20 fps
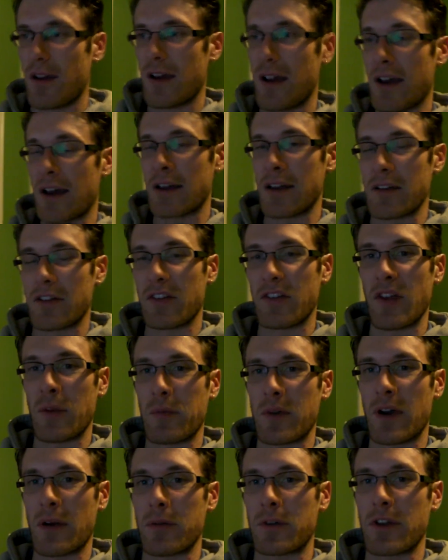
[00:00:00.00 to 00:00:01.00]
at the same
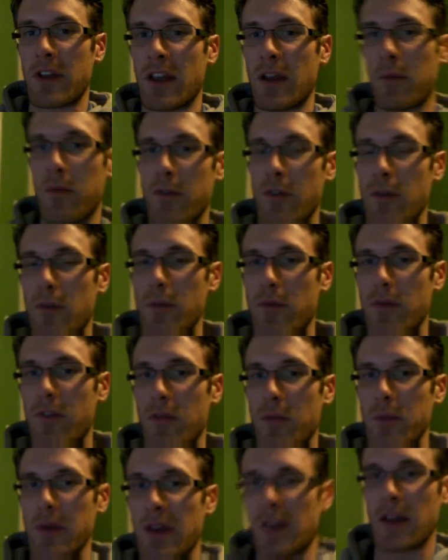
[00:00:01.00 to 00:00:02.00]
time to keep from
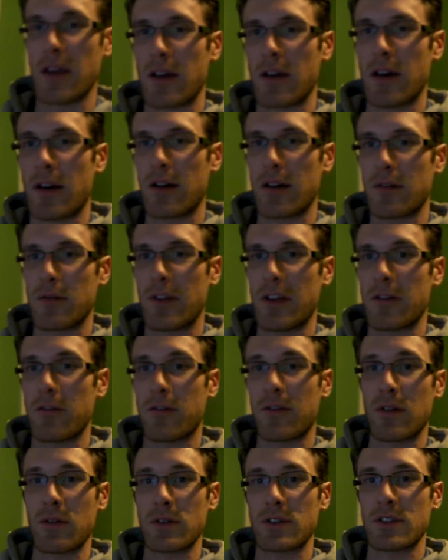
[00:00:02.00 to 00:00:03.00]
being
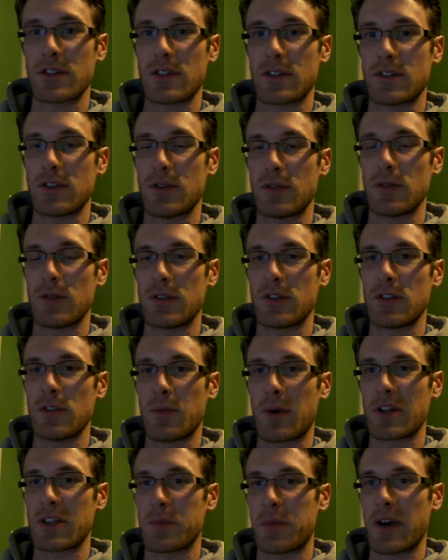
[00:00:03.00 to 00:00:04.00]
influenced too
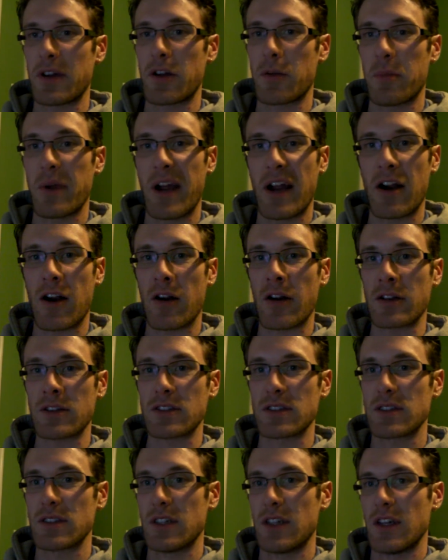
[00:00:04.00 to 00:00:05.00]
much by their
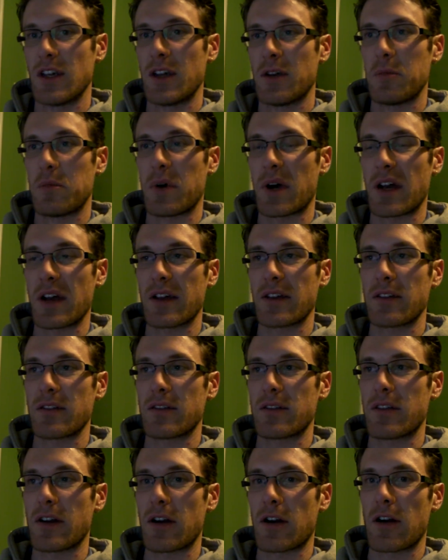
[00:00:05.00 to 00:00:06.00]
parents, by
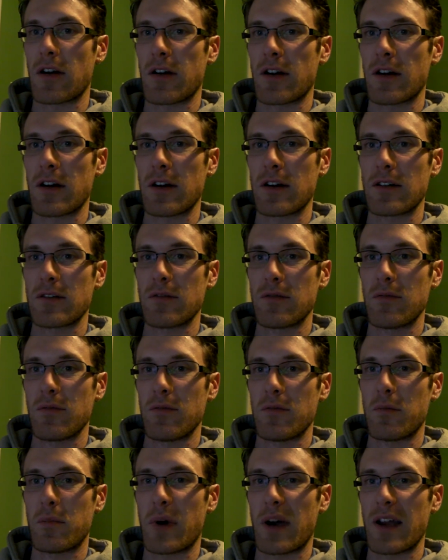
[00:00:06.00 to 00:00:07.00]
their
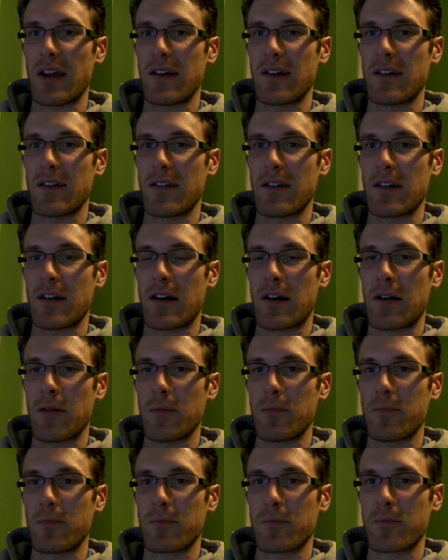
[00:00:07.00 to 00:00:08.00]
by
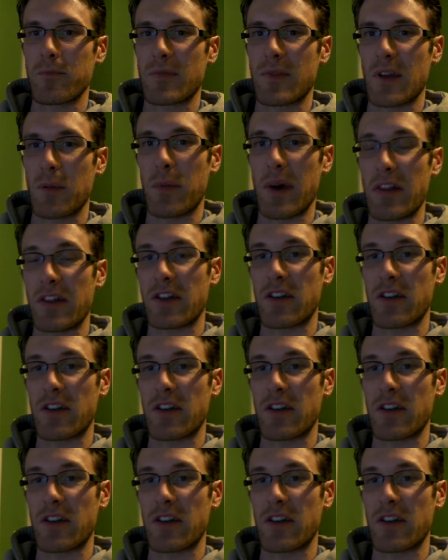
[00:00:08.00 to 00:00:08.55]
the